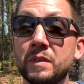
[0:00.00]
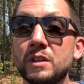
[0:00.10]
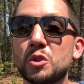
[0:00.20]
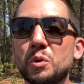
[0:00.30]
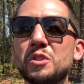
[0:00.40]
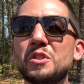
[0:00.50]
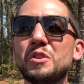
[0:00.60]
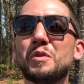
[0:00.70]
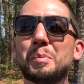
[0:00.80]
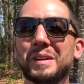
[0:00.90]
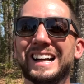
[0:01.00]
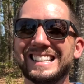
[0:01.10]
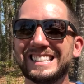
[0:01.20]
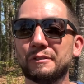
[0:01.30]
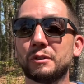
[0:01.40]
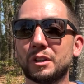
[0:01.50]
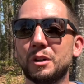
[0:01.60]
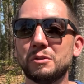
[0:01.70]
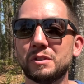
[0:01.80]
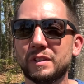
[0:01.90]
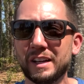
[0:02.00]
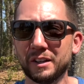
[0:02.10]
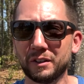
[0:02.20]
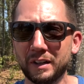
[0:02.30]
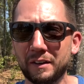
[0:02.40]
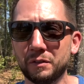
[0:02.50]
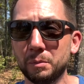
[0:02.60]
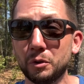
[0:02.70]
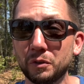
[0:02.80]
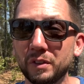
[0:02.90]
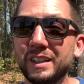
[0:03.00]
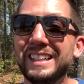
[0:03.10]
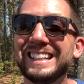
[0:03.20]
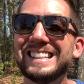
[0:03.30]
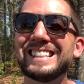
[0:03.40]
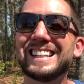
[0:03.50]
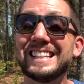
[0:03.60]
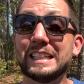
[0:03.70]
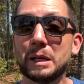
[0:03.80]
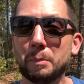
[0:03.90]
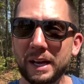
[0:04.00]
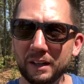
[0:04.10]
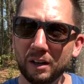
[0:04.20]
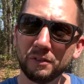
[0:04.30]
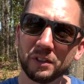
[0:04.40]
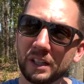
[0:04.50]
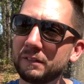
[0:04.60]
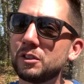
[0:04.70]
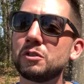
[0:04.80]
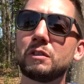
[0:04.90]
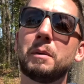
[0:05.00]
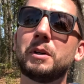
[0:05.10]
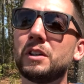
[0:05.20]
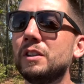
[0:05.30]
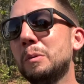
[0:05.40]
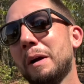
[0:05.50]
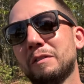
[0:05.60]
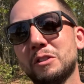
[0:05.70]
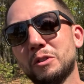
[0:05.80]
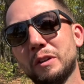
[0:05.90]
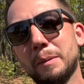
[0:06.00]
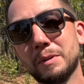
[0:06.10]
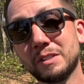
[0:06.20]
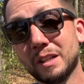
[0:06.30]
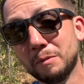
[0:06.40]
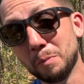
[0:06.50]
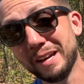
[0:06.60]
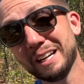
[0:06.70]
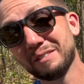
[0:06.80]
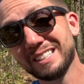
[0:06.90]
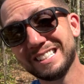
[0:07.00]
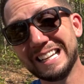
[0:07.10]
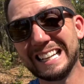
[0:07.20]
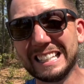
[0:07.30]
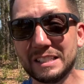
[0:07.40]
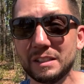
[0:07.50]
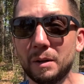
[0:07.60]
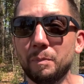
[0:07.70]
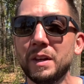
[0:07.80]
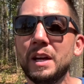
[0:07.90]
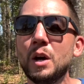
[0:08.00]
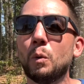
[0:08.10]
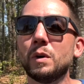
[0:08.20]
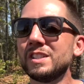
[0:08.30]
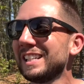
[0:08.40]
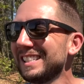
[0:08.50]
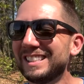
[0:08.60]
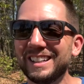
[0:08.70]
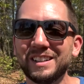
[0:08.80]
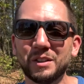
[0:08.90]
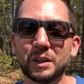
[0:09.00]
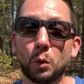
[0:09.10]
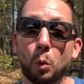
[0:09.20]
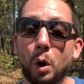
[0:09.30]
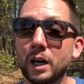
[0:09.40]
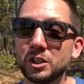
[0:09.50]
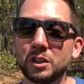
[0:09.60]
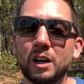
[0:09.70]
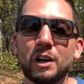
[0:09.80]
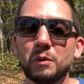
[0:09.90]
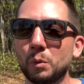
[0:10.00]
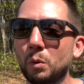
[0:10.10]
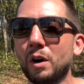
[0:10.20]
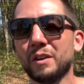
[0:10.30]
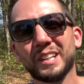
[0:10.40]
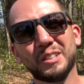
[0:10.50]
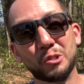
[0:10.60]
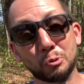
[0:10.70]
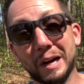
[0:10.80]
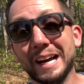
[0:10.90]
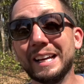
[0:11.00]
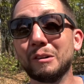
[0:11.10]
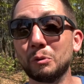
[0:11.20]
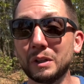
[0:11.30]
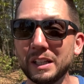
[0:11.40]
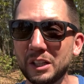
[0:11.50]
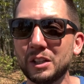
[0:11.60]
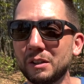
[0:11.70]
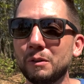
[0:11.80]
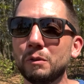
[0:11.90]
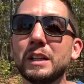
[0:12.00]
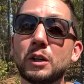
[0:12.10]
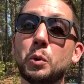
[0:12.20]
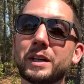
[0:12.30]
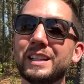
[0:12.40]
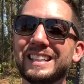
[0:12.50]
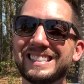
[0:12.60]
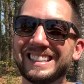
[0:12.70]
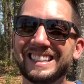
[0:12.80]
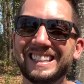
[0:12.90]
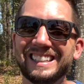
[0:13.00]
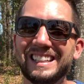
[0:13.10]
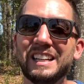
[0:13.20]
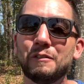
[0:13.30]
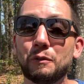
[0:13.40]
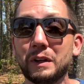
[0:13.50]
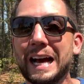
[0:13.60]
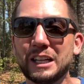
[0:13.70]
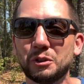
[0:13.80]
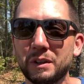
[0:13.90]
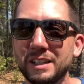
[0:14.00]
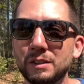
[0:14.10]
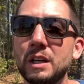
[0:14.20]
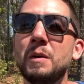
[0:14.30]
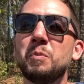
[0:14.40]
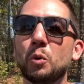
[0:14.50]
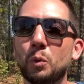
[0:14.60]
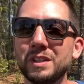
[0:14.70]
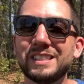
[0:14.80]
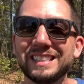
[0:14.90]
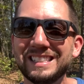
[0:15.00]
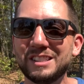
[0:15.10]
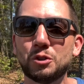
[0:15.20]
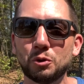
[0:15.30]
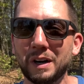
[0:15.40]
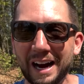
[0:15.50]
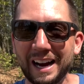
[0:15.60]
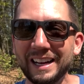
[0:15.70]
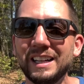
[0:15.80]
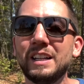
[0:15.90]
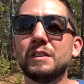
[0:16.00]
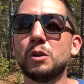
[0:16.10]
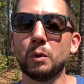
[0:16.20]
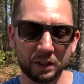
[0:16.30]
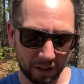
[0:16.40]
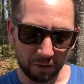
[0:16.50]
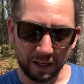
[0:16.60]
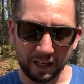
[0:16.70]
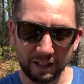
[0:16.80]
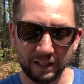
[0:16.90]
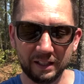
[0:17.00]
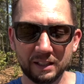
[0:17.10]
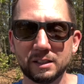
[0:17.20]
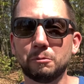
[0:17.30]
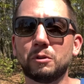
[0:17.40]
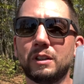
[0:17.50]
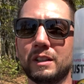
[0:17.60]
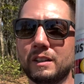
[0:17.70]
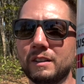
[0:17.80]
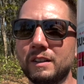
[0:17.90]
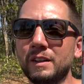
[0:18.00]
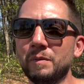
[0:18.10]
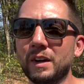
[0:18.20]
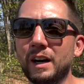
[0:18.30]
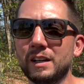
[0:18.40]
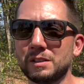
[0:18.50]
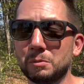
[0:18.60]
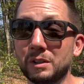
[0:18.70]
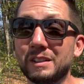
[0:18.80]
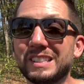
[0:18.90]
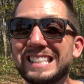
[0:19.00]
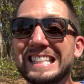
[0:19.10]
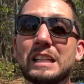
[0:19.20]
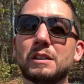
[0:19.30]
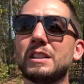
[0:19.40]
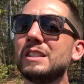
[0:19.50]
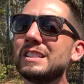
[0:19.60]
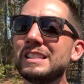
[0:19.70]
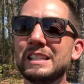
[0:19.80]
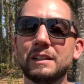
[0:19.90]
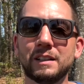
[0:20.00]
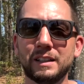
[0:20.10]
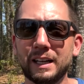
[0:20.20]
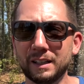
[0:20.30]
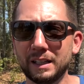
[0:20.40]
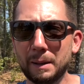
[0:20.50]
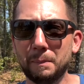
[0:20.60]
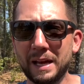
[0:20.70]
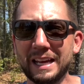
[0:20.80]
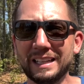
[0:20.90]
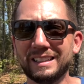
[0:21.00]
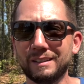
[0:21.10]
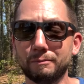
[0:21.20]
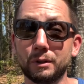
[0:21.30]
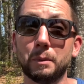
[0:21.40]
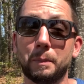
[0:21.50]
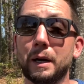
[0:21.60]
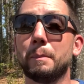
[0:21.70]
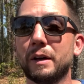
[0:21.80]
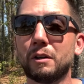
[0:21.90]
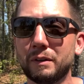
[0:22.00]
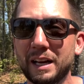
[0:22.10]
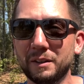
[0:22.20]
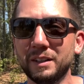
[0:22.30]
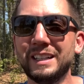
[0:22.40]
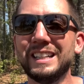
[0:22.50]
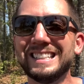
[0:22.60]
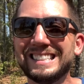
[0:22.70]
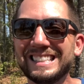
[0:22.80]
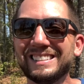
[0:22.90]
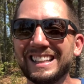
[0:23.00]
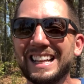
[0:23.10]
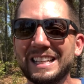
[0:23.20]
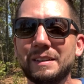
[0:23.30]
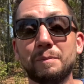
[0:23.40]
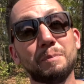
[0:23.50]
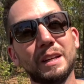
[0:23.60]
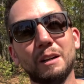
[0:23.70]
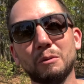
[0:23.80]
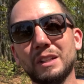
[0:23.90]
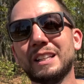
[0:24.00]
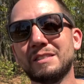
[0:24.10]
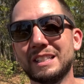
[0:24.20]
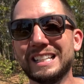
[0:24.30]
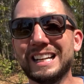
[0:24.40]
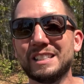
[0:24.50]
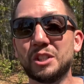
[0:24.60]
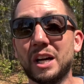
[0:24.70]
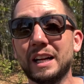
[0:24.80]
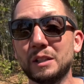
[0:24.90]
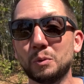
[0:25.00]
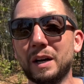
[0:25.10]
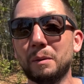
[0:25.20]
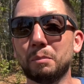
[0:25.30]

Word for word: So once you've applied several coats of the aircraft remover, it's gonna take that paint off. You're gonna have to scrub it good. You may have to scrape it some. You may have to sand it some. Once that's done, you're gonna wash it off with water. You're gonna dry it really good and really quickly because it can flash rust. Once it's dry, you wanna go ahead and get some clear sealer to just seal in that paint, or the bare metal rather. Seal that in, and it really gives it a nice shine as well.